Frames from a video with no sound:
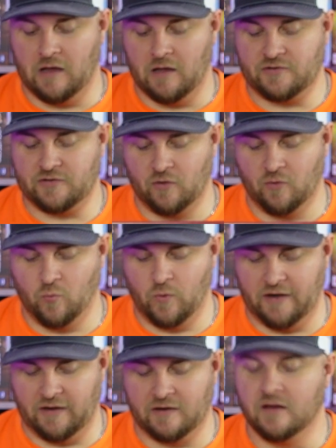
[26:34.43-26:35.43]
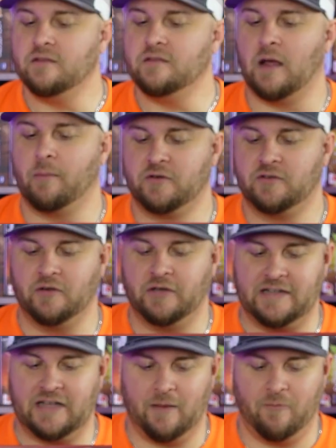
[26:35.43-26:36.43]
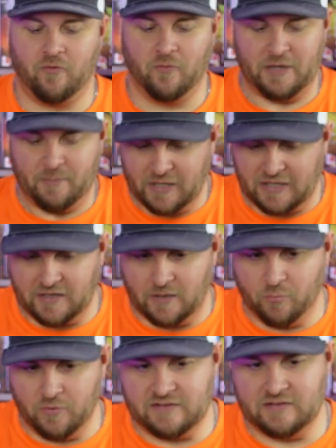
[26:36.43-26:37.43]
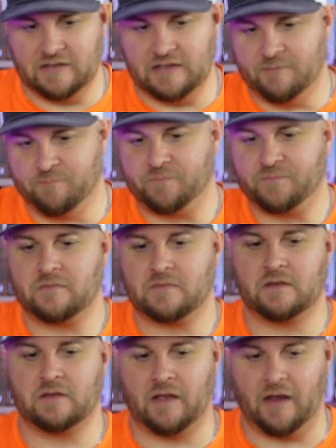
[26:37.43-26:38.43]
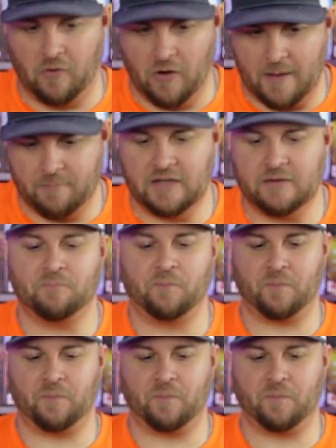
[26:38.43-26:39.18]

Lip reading: So when the opportunity came for me to pick it up recently, I grabbed it.